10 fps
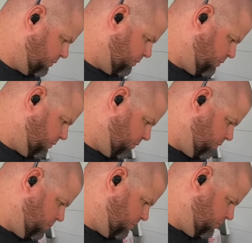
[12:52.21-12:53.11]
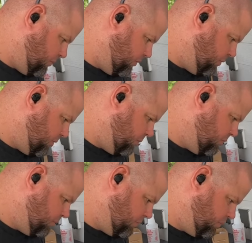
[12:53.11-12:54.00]

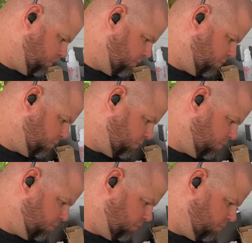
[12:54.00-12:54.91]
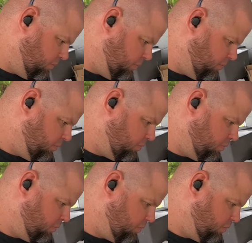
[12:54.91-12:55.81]

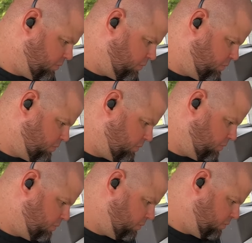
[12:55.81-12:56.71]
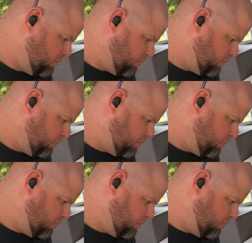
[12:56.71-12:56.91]
[no speech]